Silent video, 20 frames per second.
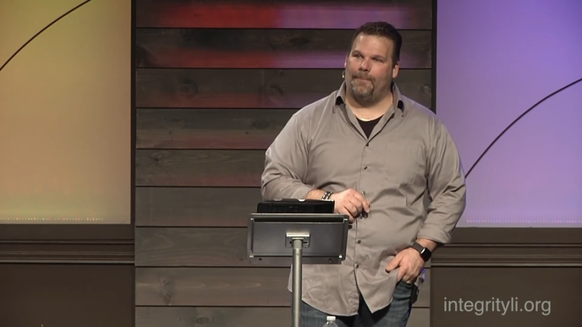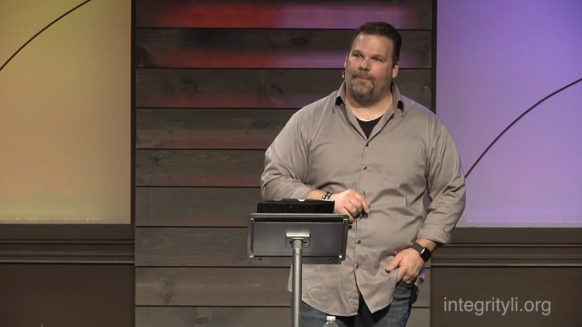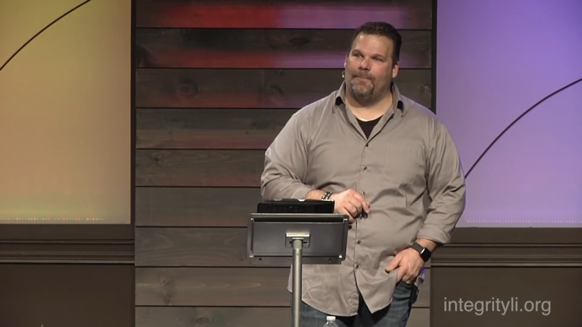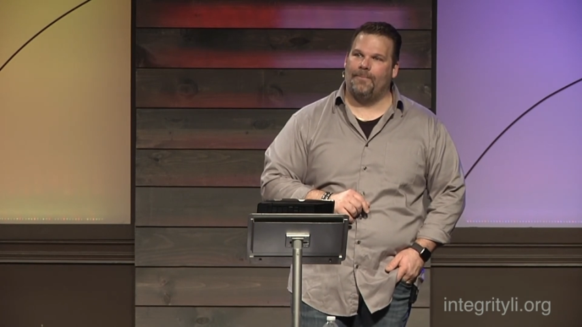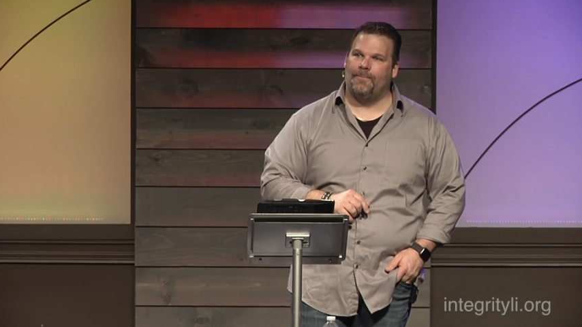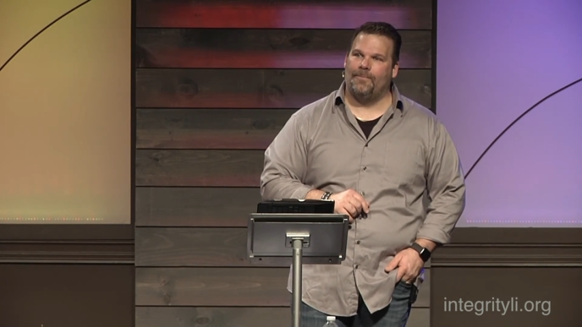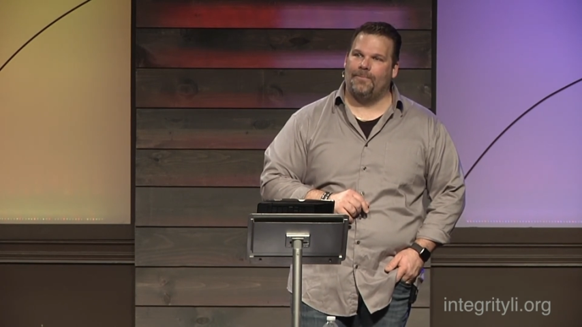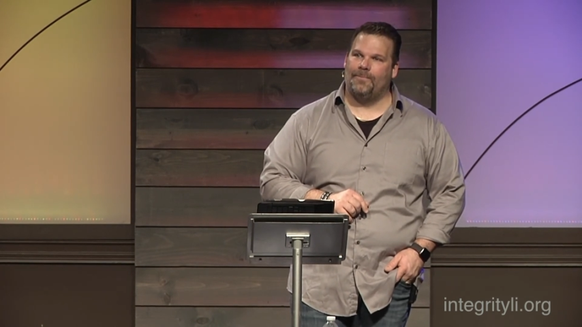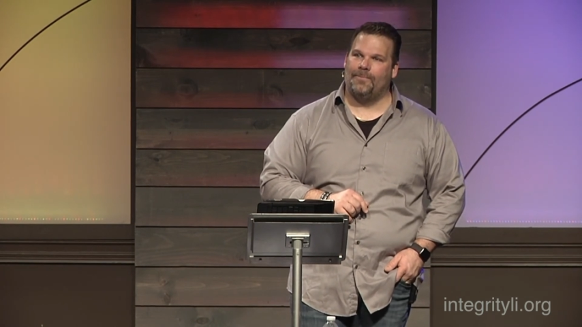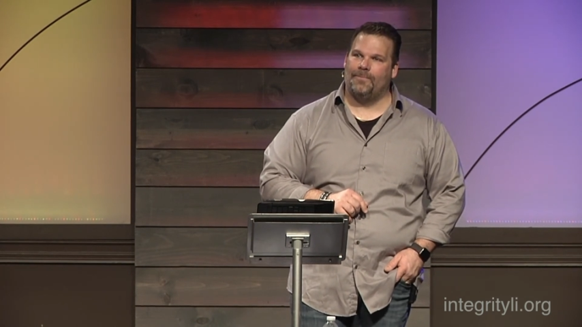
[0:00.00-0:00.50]

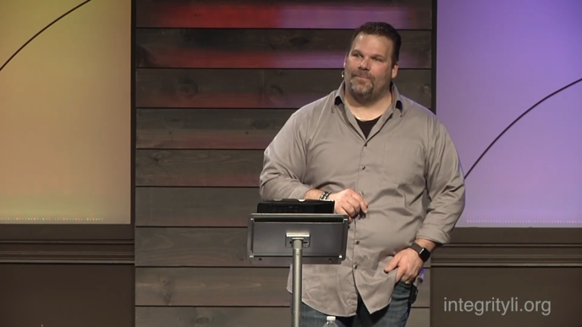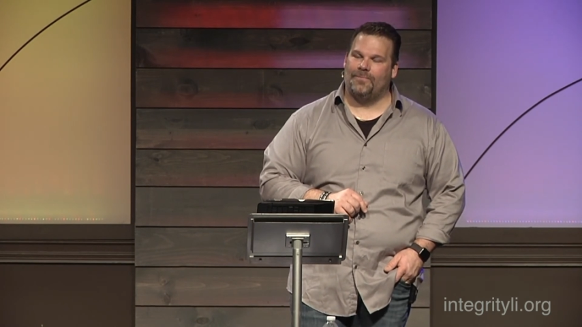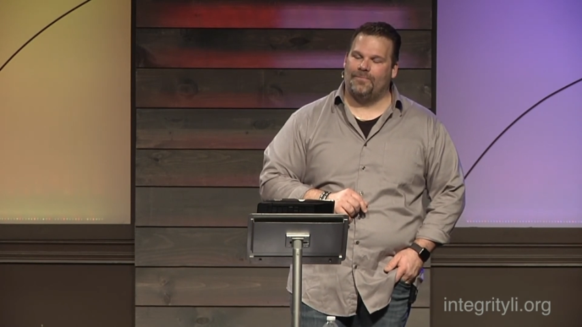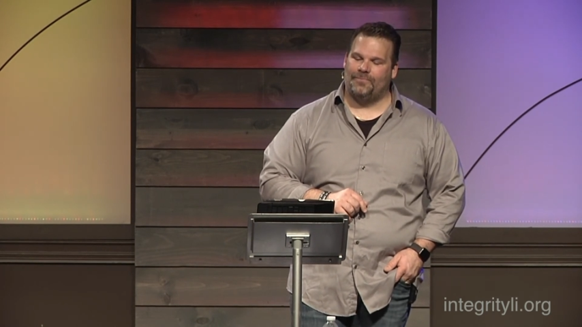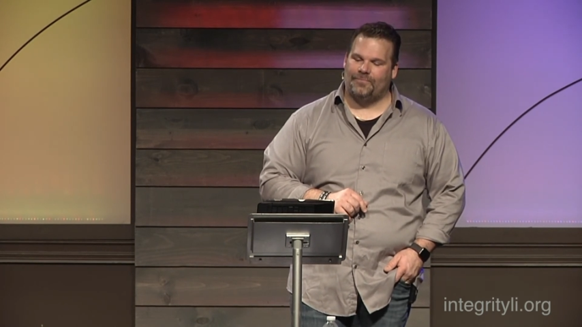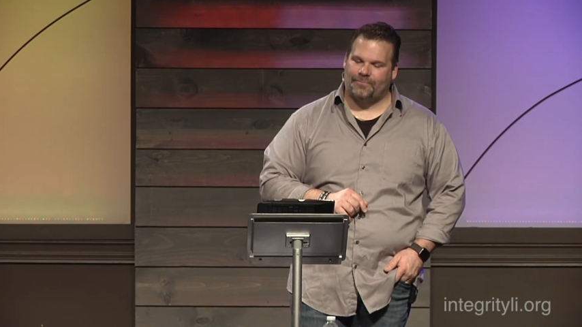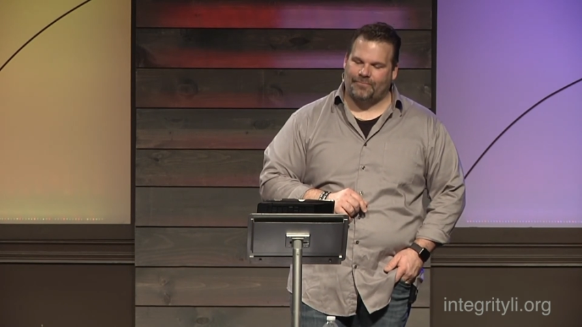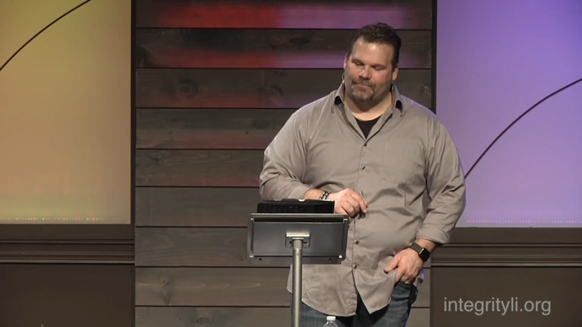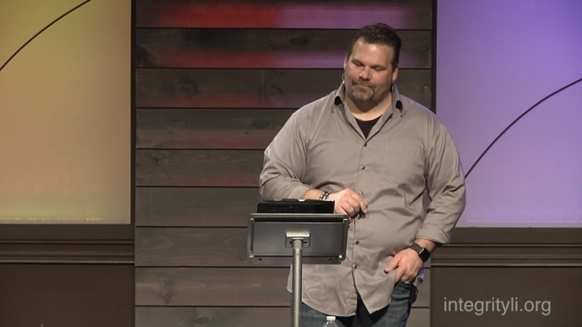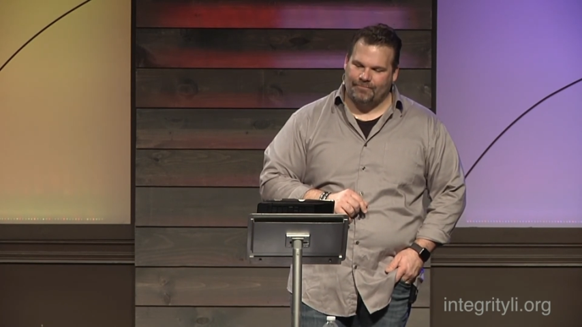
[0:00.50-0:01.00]

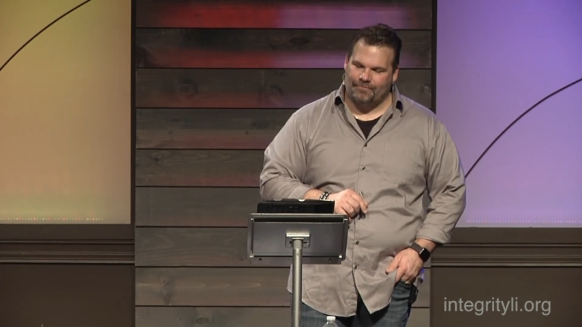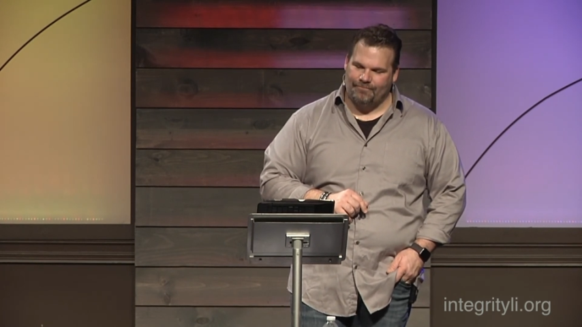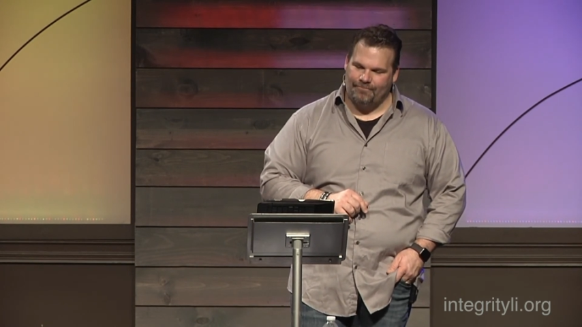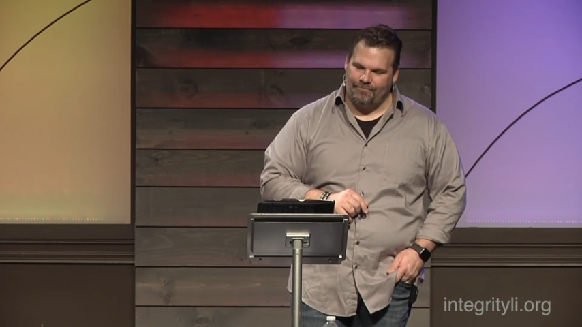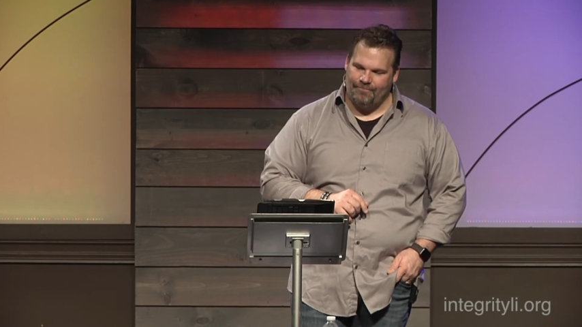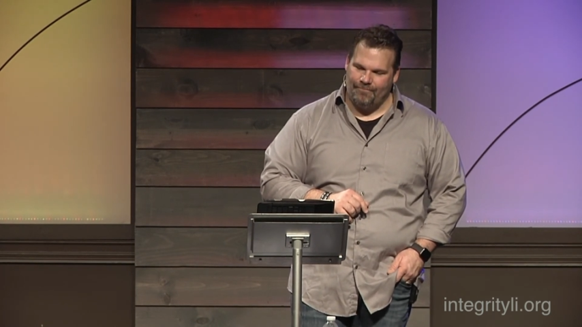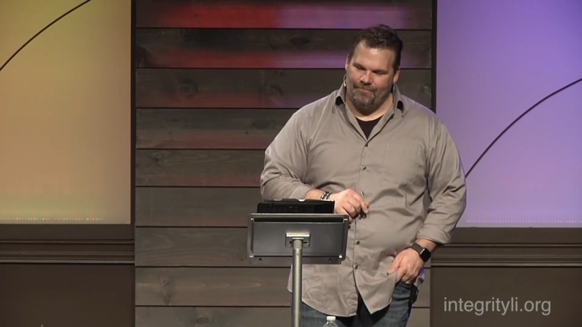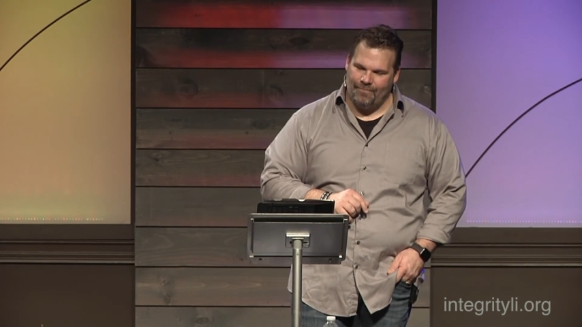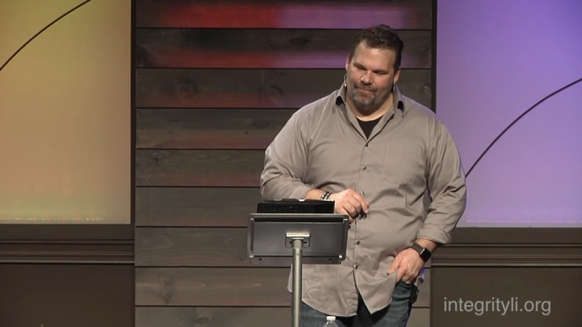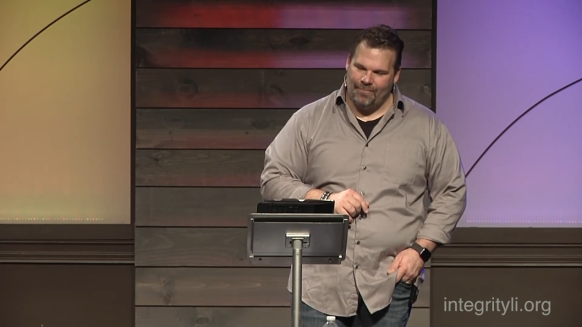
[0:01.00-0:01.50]

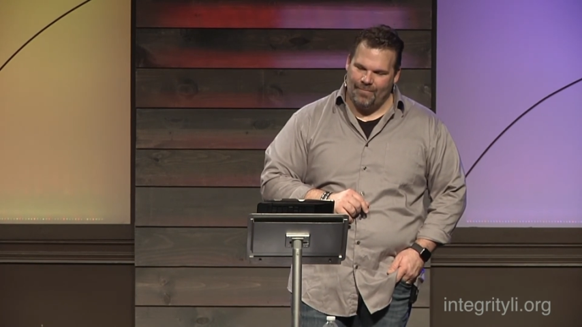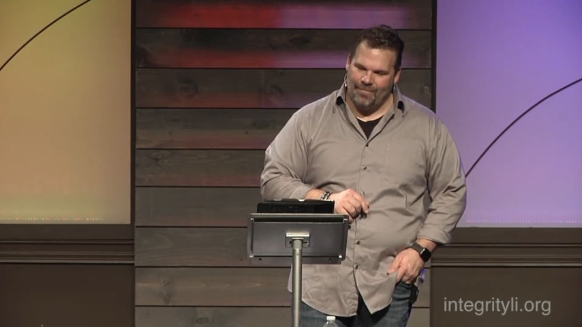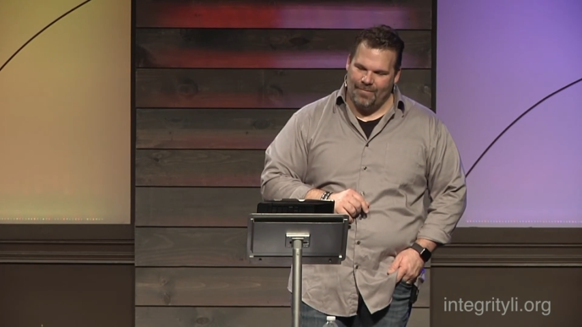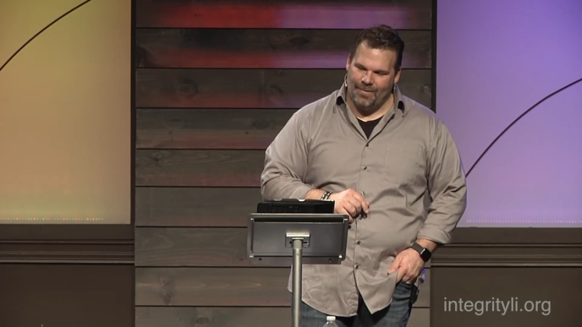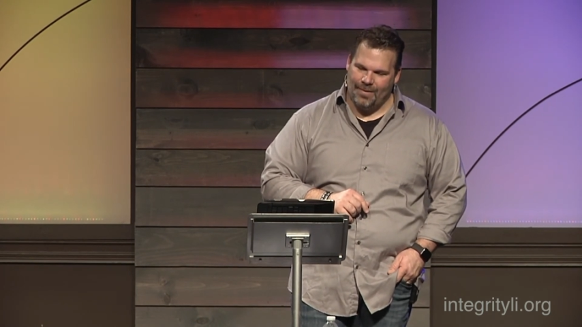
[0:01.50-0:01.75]
Nothing is said.